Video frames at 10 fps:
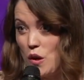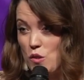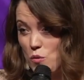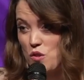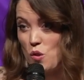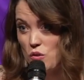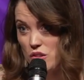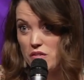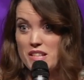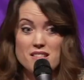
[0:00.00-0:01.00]
as a result
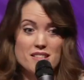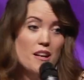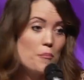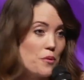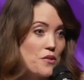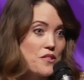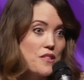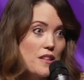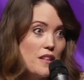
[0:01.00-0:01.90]
of this couple's